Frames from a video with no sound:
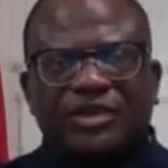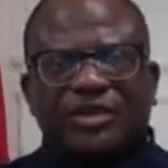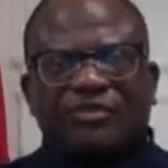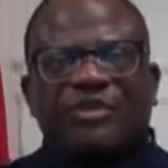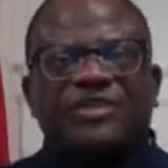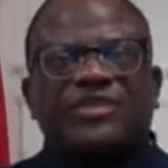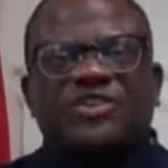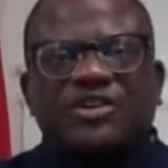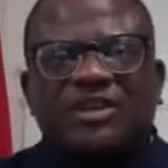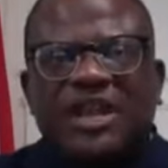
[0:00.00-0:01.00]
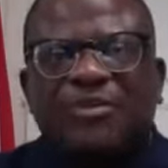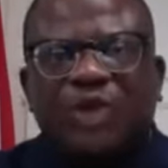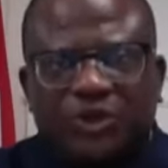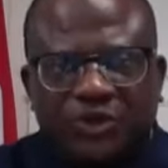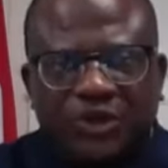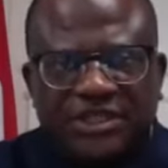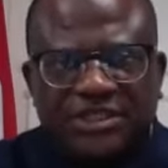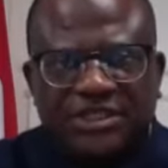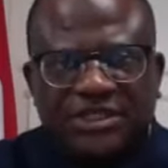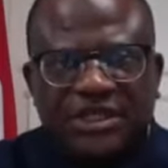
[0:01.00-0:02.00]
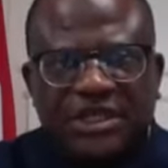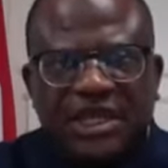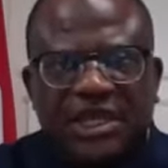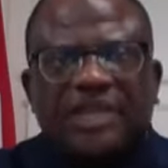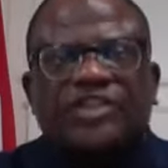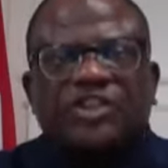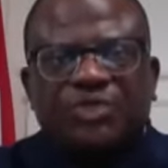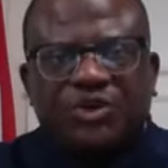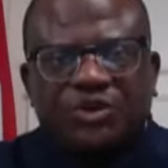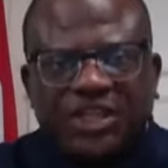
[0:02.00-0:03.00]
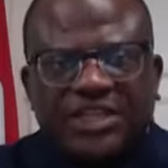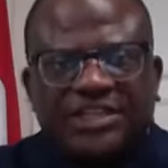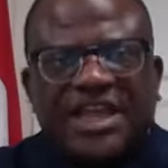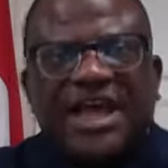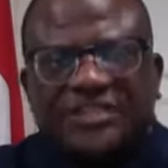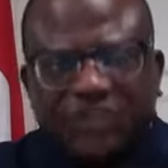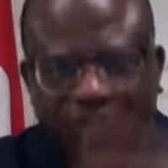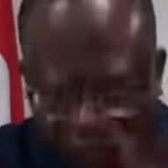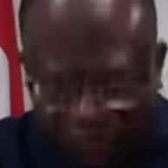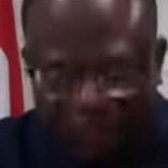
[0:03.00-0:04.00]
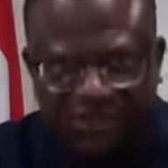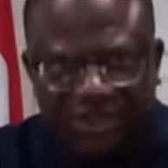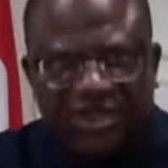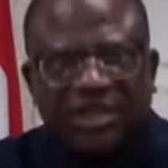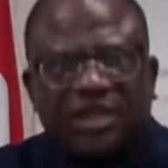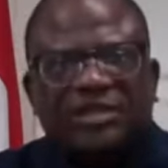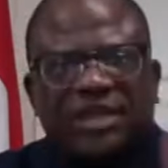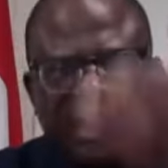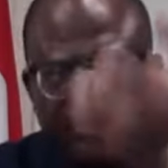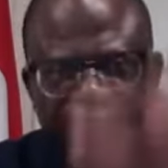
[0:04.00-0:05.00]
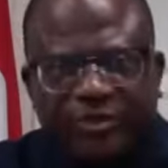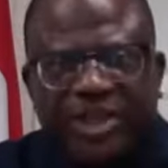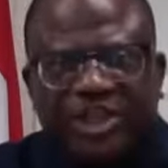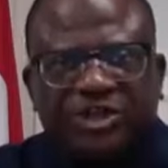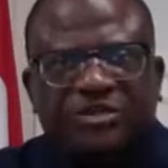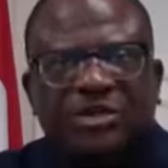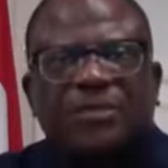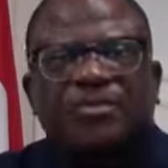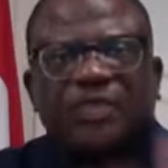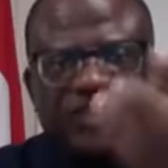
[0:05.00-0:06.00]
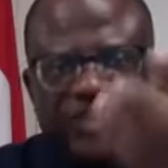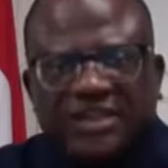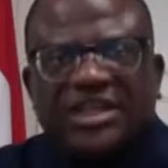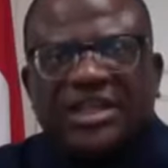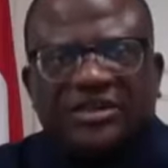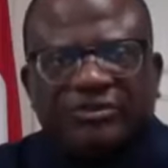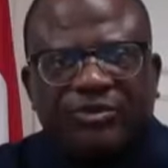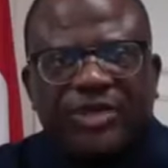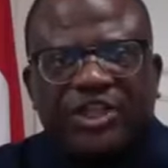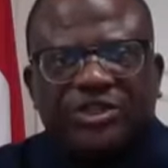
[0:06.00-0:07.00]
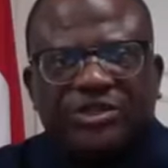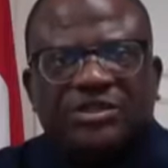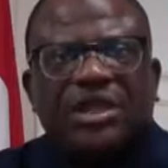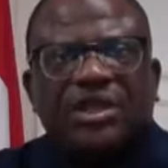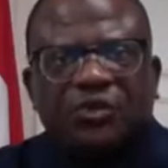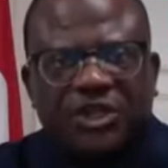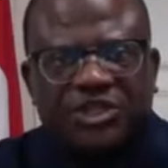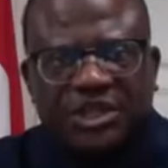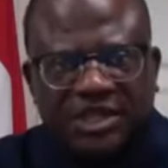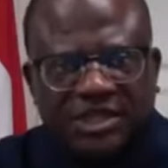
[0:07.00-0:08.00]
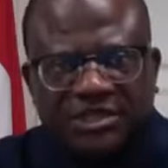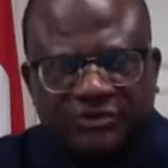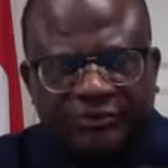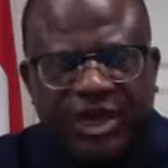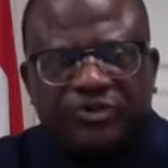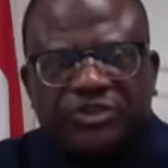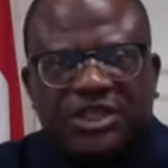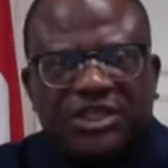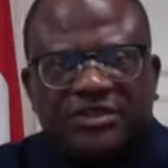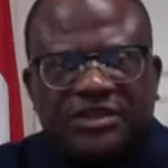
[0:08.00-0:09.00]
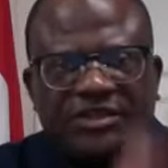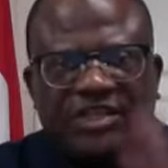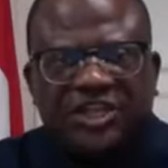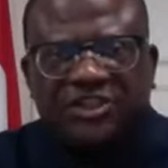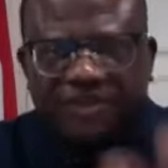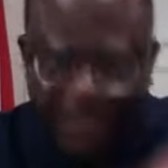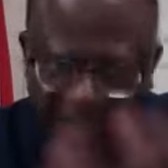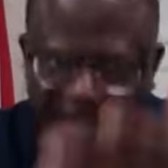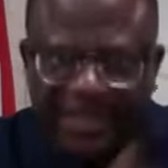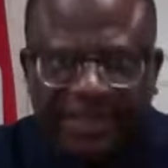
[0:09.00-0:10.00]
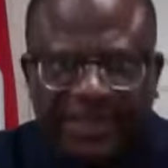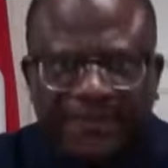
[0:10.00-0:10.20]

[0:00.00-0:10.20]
pharmaceutical laboratories, it is because India has used the information, the technical information which is found in section A.